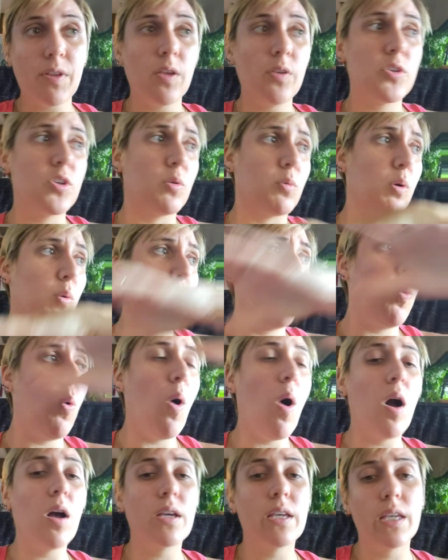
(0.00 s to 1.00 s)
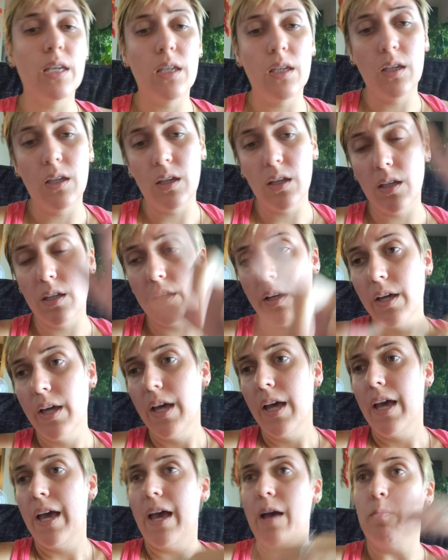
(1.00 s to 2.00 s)
So we're walking
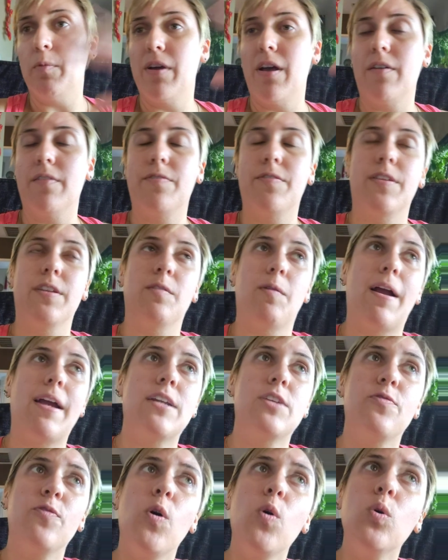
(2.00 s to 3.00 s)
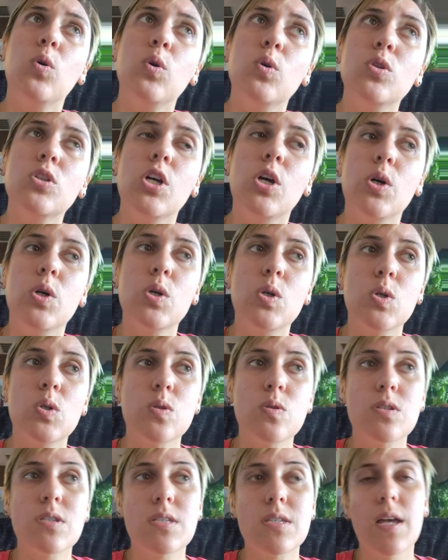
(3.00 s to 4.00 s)
and we have the right vocal
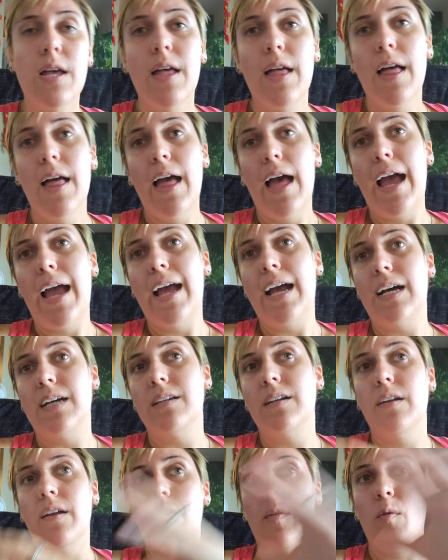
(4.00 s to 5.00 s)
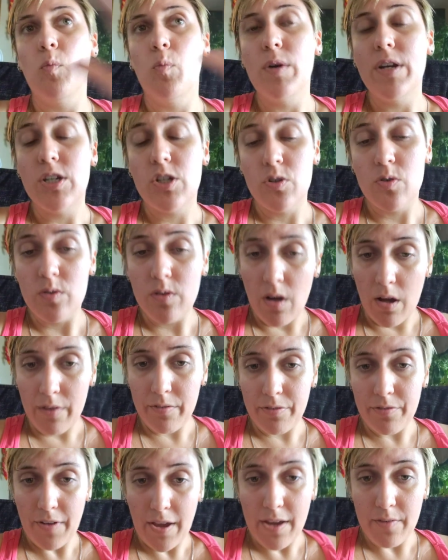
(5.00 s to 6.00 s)
tones, and we do not
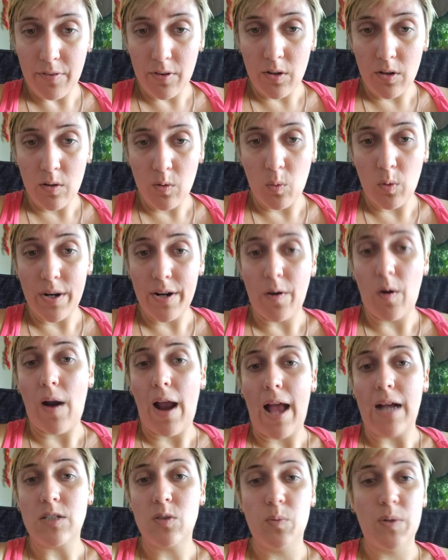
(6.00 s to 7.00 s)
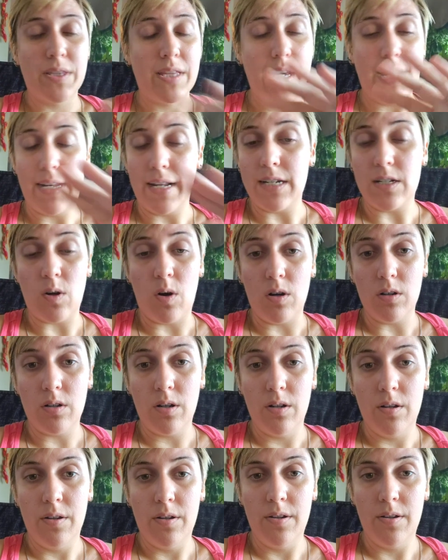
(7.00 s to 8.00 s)
favor or interact with any dog.
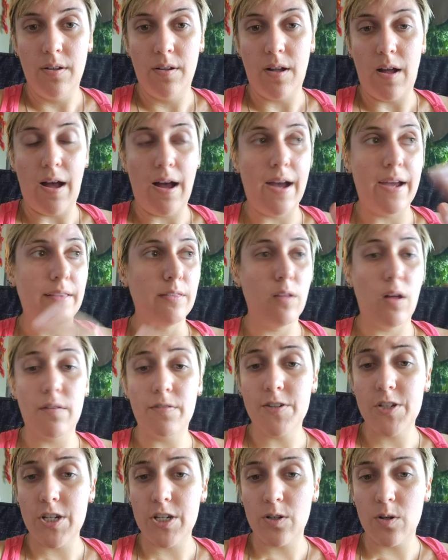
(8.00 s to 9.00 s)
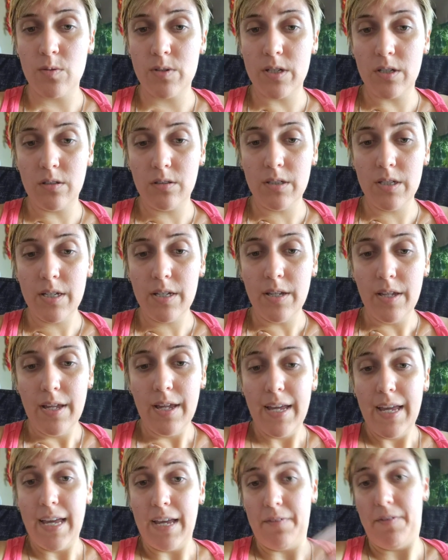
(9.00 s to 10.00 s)
I love Chico dearly.
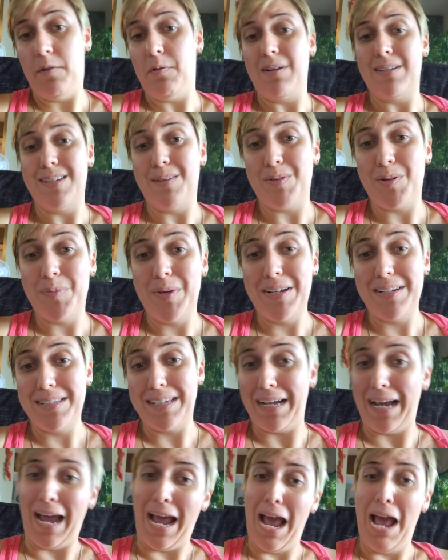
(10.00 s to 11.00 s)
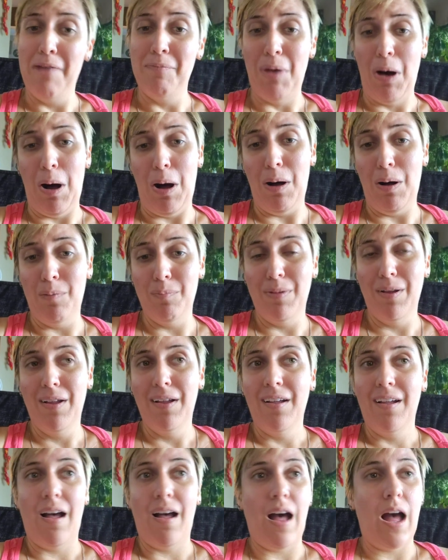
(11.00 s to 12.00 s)
If he runs up to me and is like, "Hey, mom,"
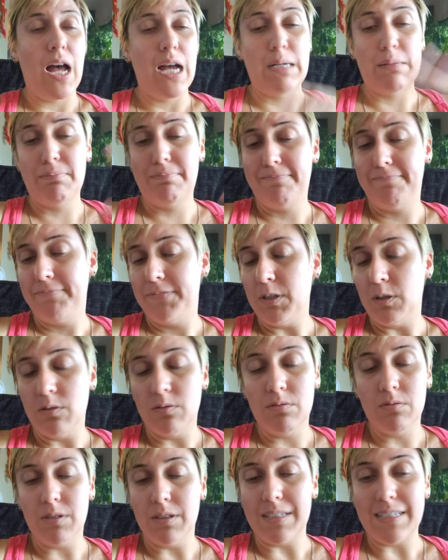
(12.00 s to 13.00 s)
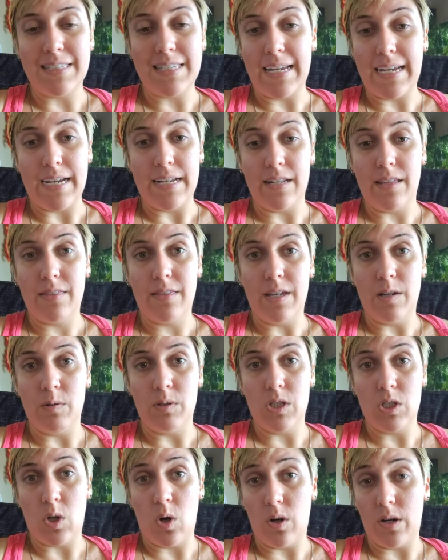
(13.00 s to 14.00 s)
I don't really say anything
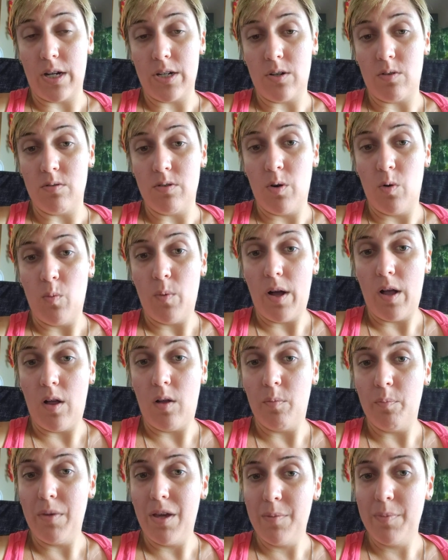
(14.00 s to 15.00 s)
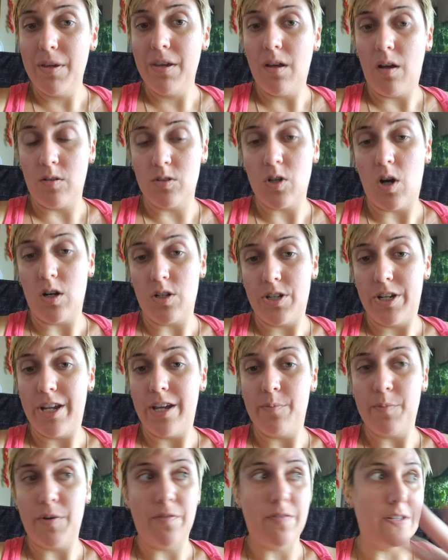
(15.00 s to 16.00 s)
with a dog I don't know well. Maybe I'll talk to
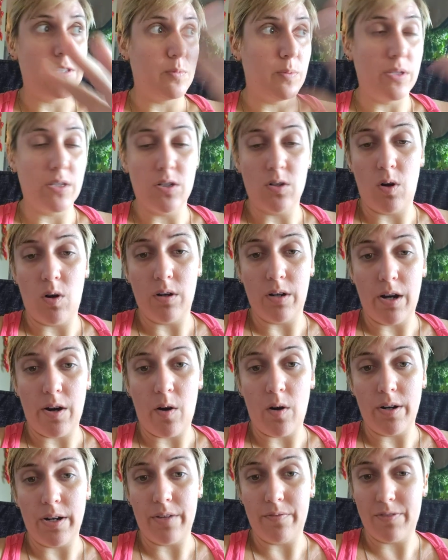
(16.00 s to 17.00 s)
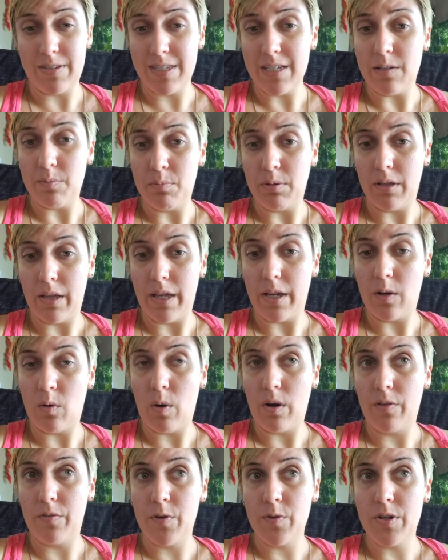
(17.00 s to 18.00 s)
him if it's with a dog I already have seen play
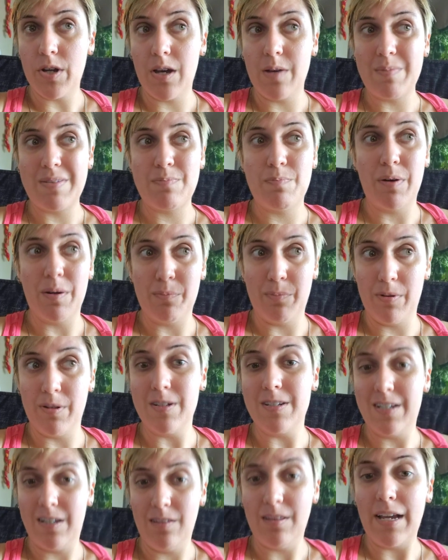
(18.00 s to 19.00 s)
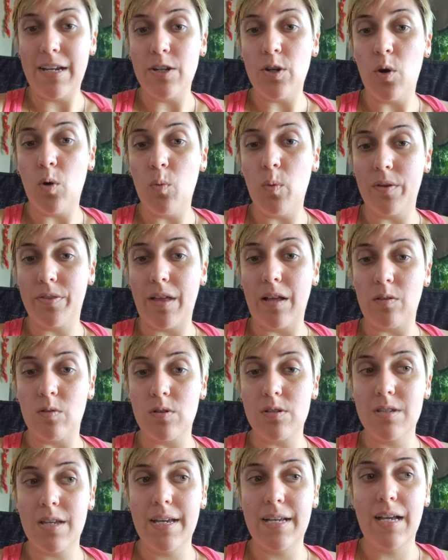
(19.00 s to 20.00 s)
quite a few times, but until I know what that
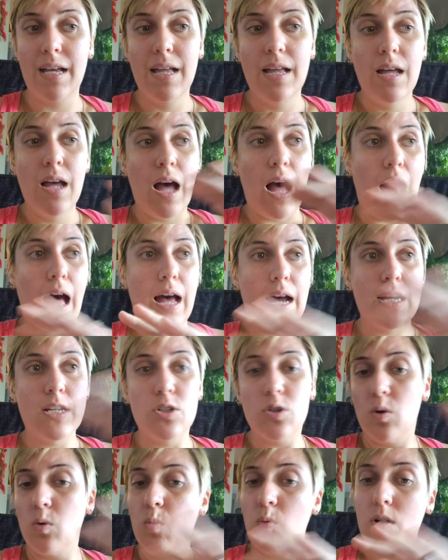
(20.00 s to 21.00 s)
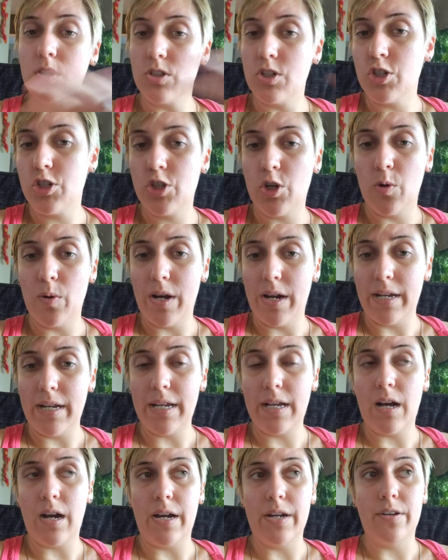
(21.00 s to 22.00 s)
looks like, I don't want to show any
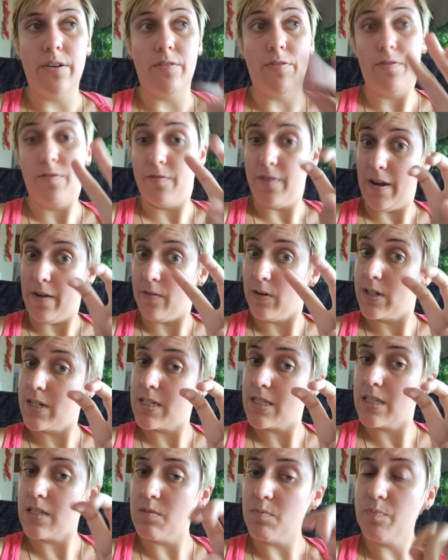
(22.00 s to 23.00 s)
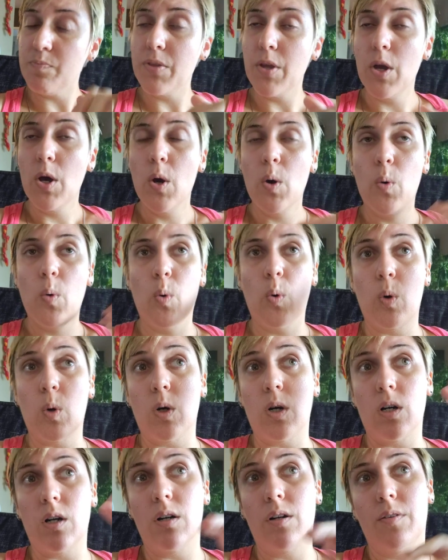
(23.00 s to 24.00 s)
kind of favoritism
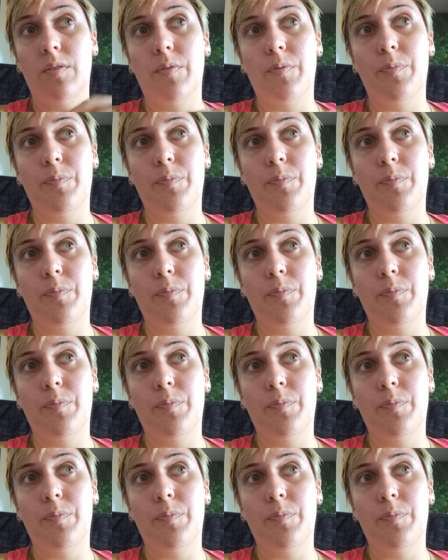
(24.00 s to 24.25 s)
or